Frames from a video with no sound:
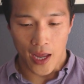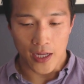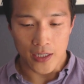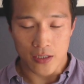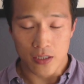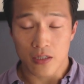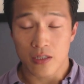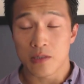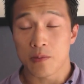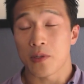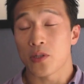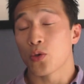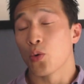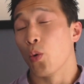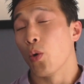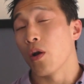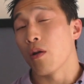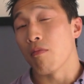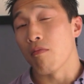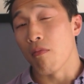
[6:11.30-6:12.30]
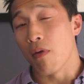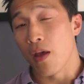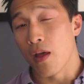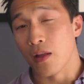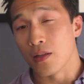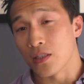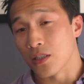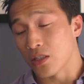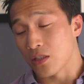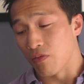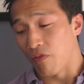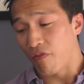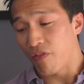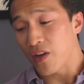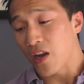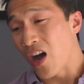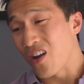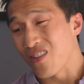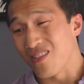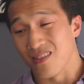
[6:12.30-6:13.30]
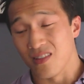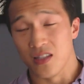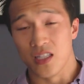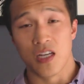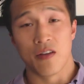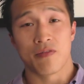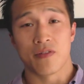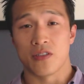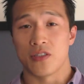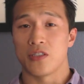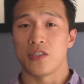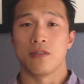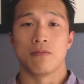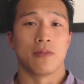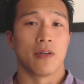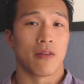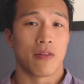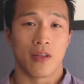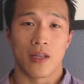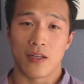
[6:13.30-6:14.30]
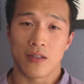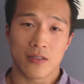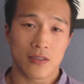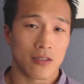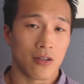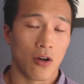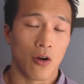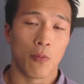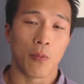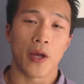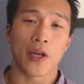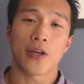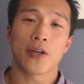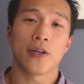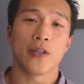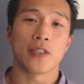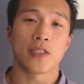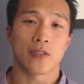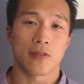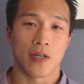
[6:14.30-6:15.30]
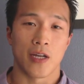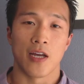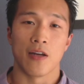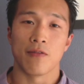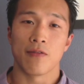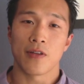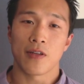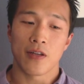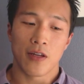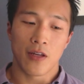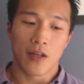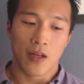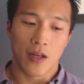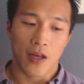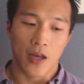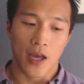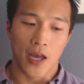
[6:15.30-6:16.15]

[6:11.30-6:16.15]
And it took us about 20 minutes just to figure out how to lift the stupid things. Oh my goodness, they're heavy.